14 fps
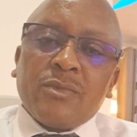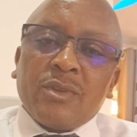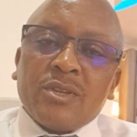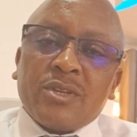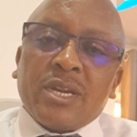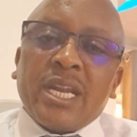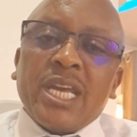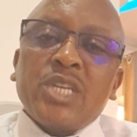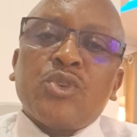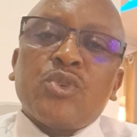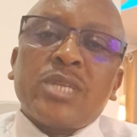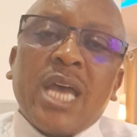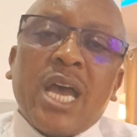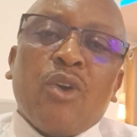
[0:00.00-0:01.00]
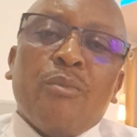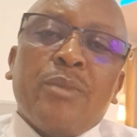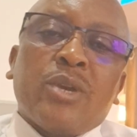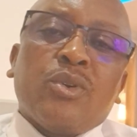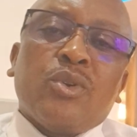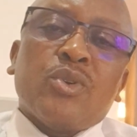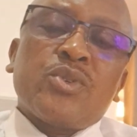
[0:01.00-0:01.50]
Traditions how?
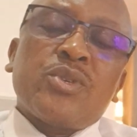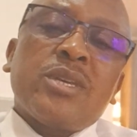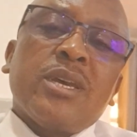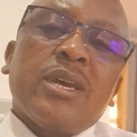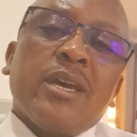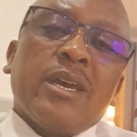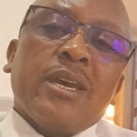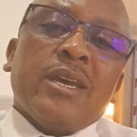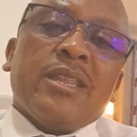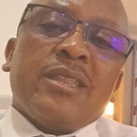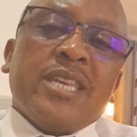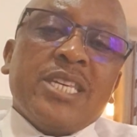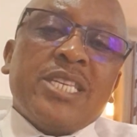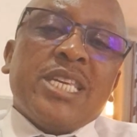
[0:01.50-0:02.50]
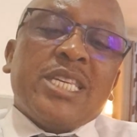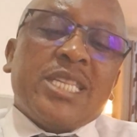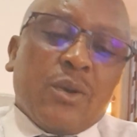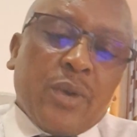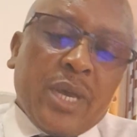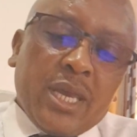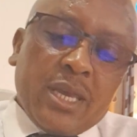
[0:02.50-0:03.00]
Because this is the
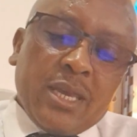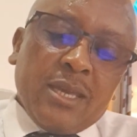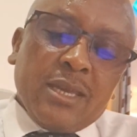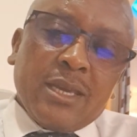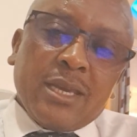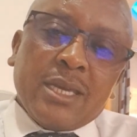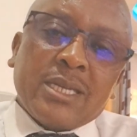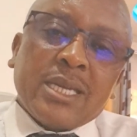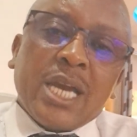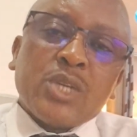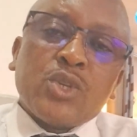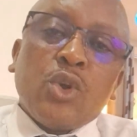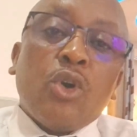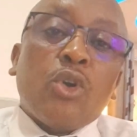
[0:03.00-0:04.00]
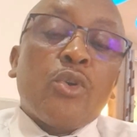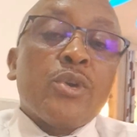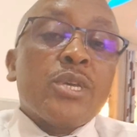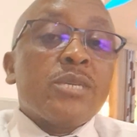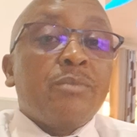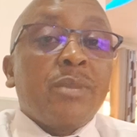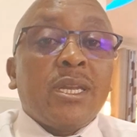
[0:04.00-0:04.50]
way it has always
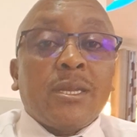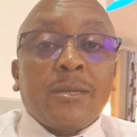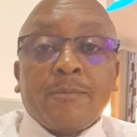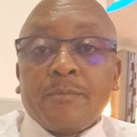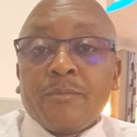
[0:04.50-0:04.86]
been.